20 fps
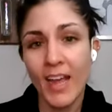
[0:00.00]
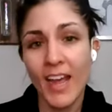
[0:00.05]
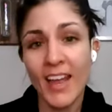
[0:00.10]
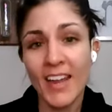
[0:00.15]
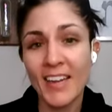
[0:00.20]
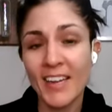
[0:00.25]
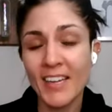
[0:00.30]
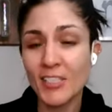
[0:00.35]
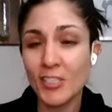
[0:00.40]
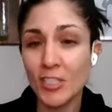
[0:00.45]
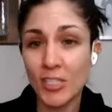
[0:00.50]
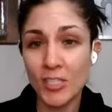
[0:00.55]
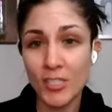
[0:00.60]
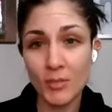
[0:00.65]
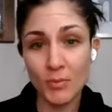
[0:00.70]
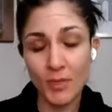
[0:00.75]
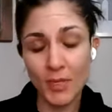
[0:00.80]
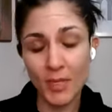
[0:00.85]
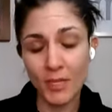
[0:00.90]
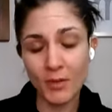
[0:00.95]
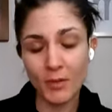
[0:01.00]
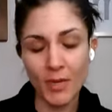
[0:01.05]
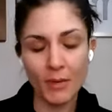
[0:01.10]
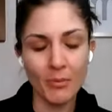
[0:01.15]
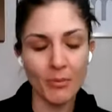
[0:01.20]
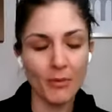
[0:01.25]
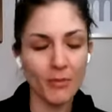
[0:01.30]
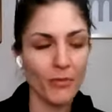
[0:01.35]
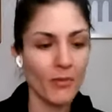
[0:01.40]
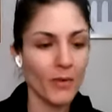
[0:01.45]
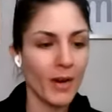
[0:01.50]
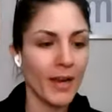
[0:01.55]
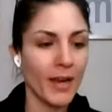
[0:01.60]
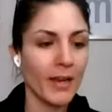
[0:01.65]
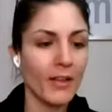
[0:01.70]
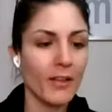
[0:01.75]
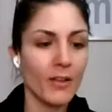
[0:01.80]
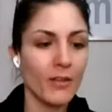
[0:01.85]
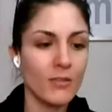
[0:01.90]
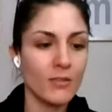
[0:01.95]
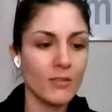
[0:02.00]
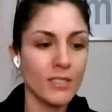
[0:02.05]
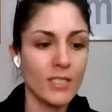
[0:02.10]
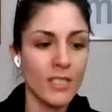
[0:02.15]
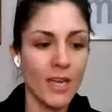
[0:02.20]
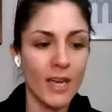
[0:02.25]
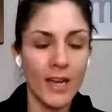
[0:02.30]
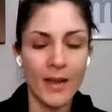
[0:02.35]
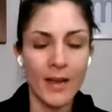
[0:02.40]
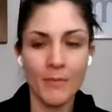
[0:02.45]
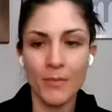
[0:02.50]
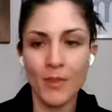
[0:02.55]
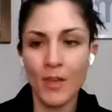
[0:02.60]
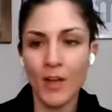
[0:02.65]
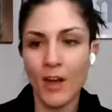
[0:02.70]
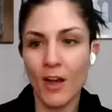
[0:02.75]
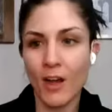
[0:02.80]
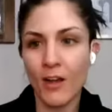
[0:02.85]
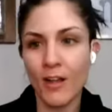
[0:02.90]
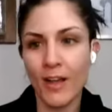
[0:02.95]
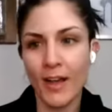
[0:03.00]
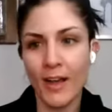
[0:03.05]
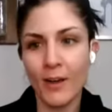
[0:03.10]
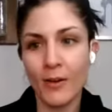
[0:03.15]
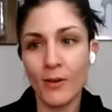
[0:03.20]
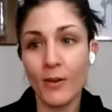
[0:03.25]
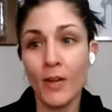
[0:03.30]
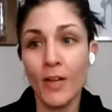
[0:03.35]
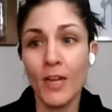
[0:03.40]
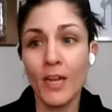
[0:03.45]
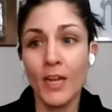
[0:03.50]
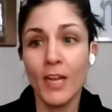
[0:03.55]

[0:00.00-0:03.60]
and just really quick before i close um, the call out